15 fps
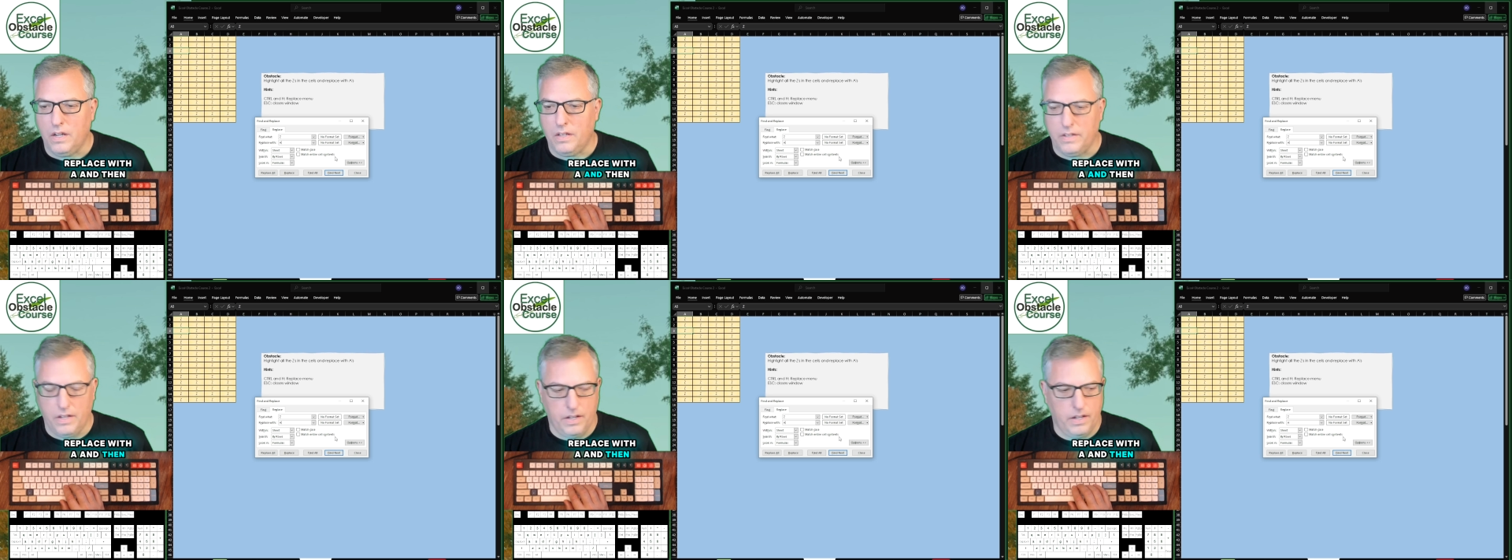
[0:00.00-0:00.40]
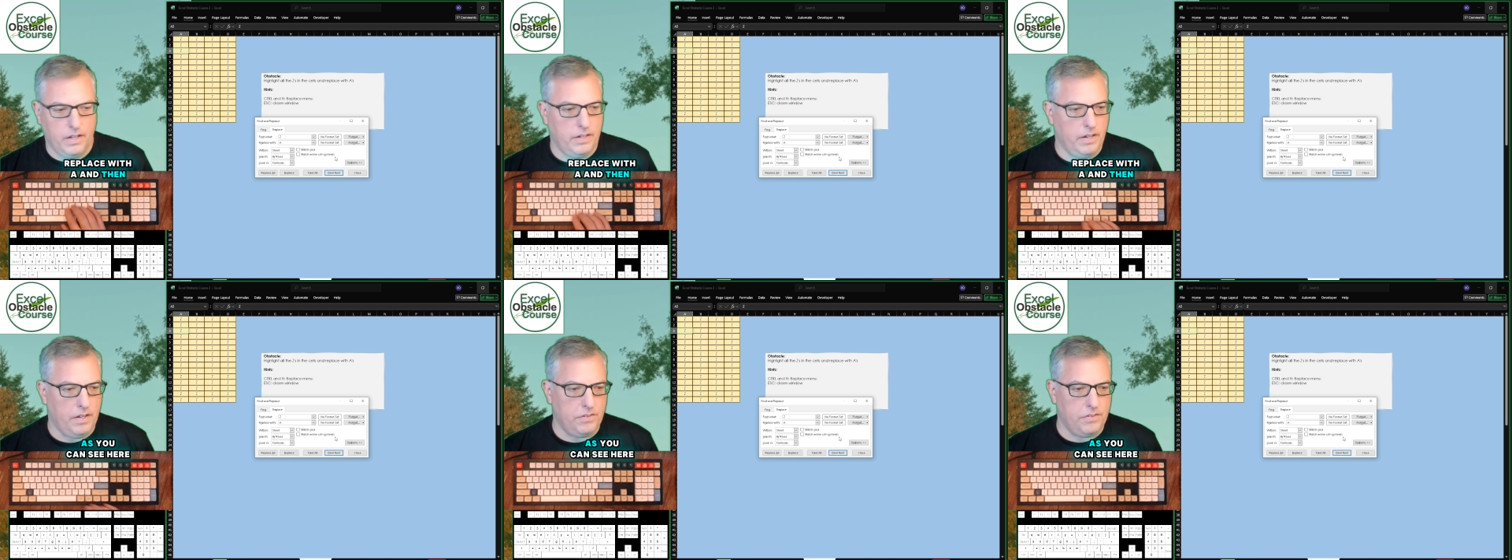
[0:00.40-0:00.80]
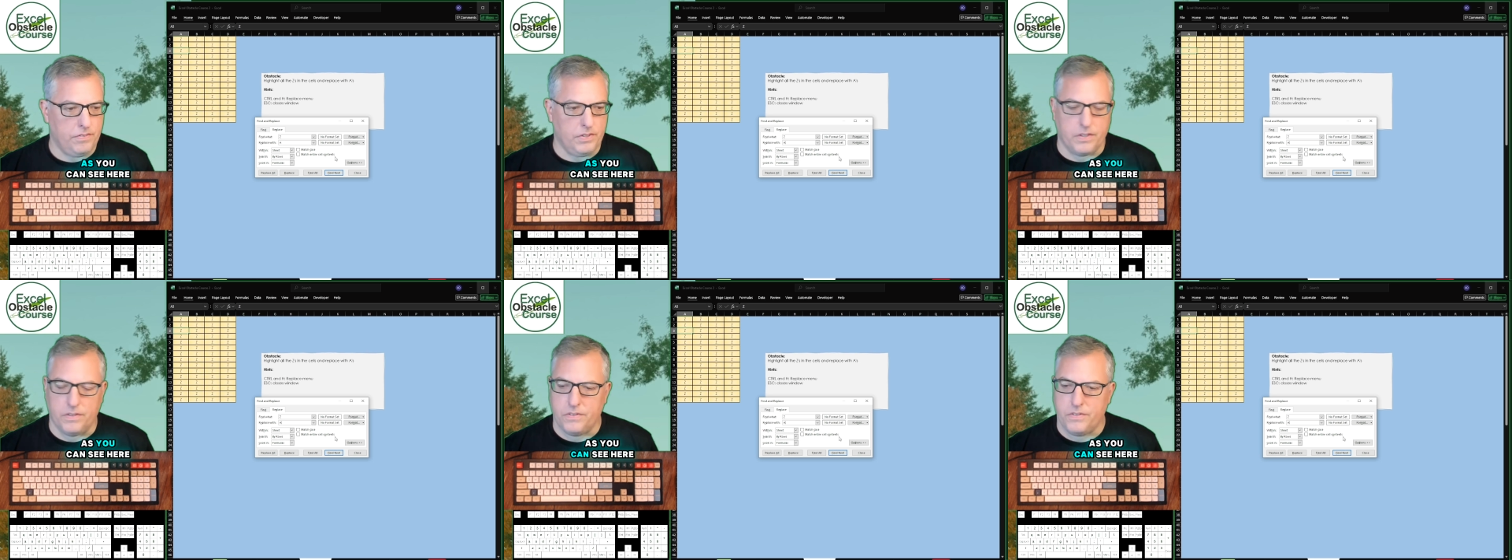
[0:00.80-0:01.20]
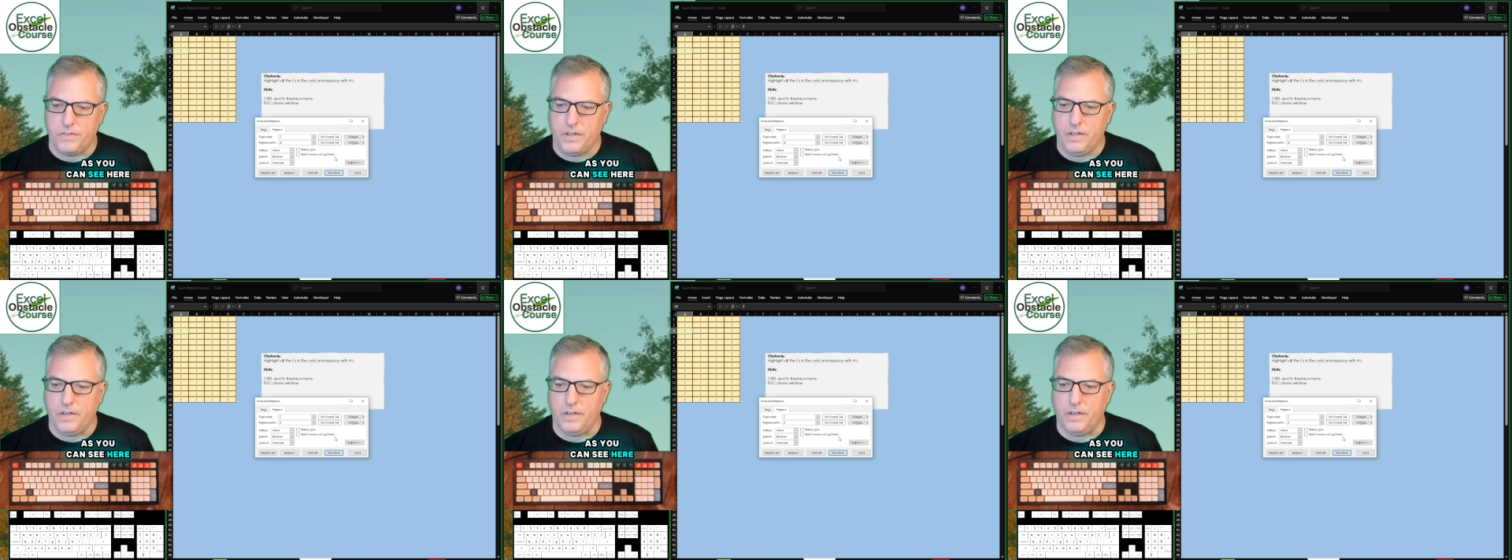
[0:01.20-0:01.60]
then as you can
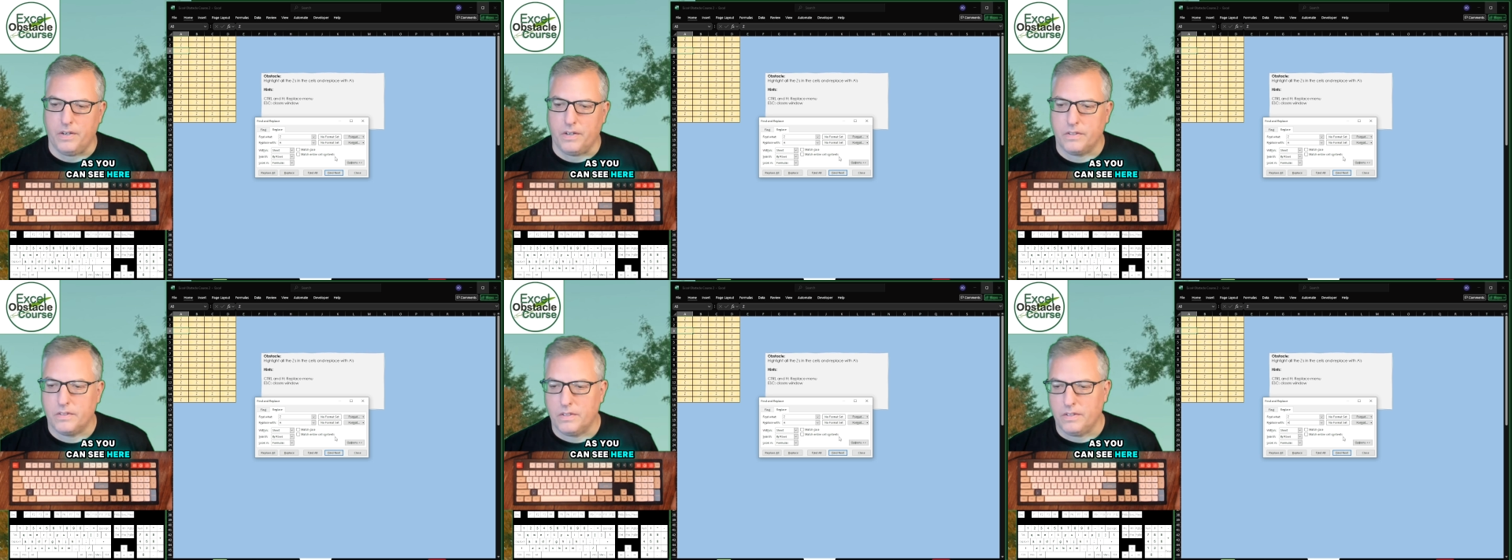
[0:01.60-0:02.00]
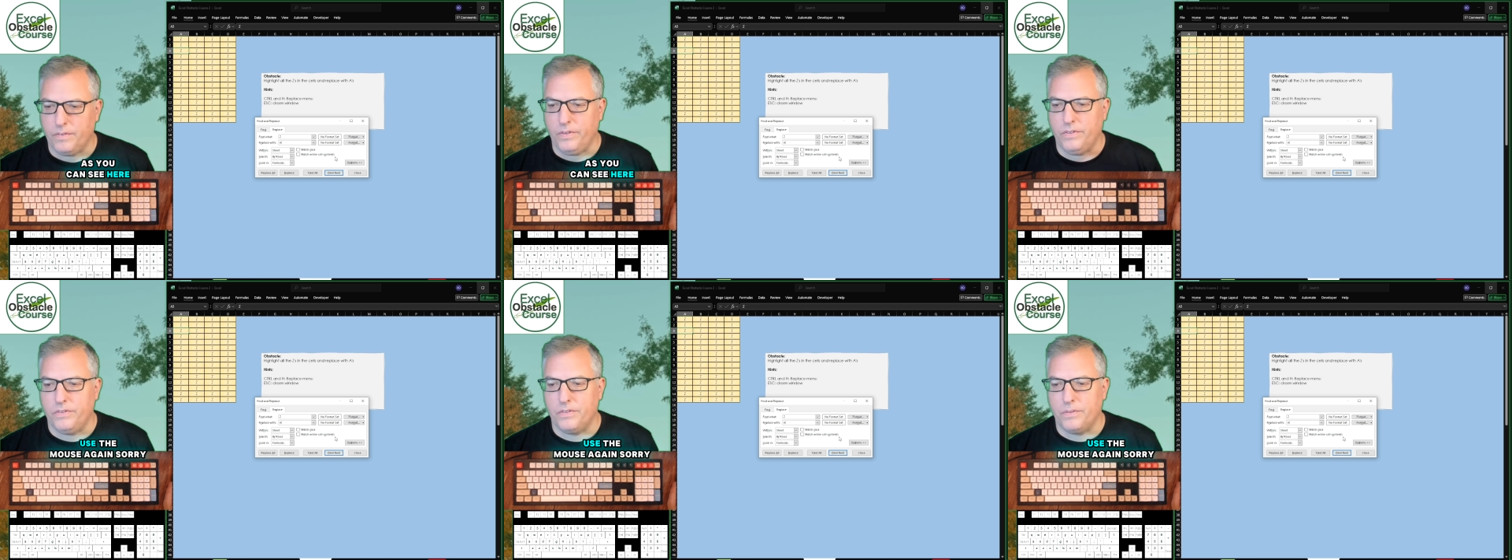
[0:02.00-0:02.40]
see here, I use